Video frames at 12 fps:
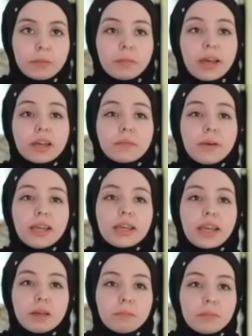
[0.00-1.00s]
Back pain
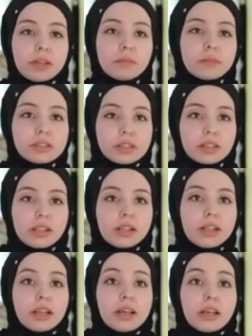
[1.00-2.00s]
can be muscle,
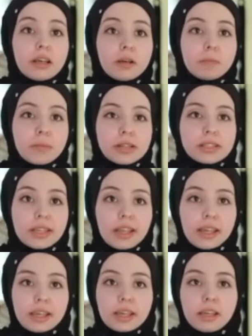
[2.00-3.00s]
muscle
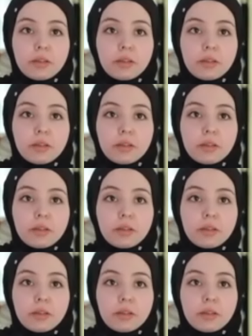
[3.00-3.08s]
aching